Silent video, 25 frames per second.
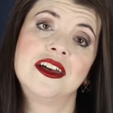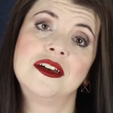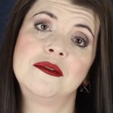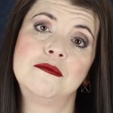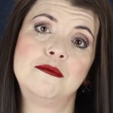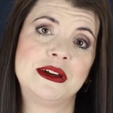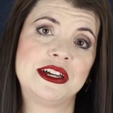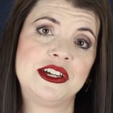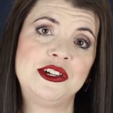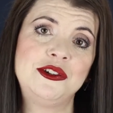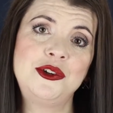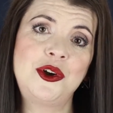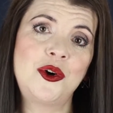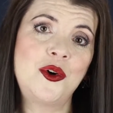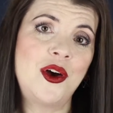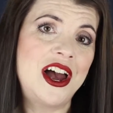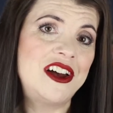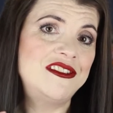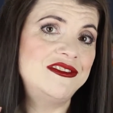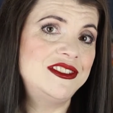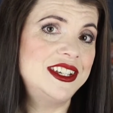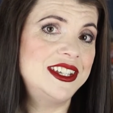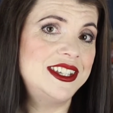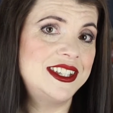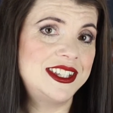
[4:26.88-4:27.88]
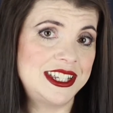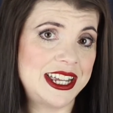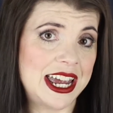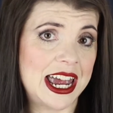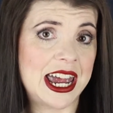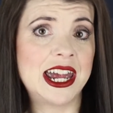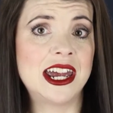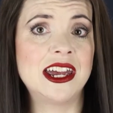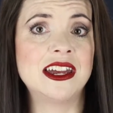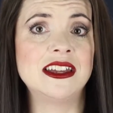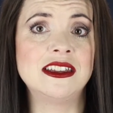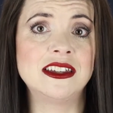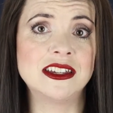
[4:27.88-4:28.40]
But you don't have to
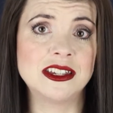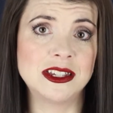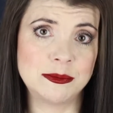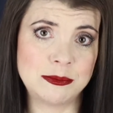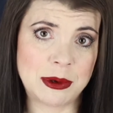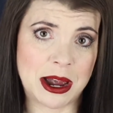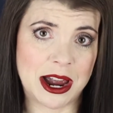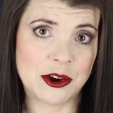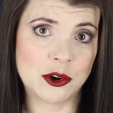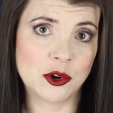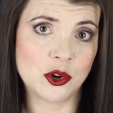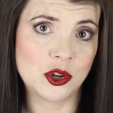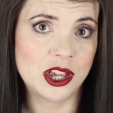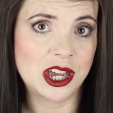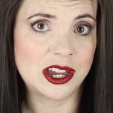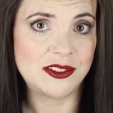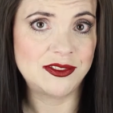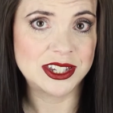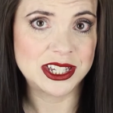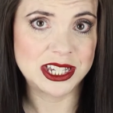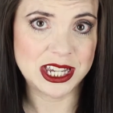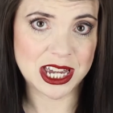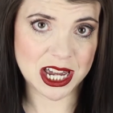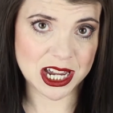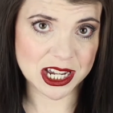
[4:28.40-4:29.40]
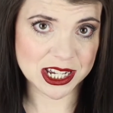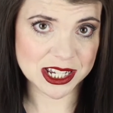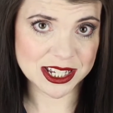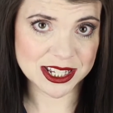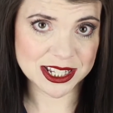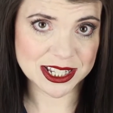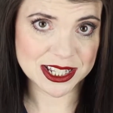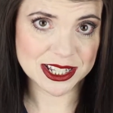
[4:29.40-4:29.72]
stay in the spiral of suck.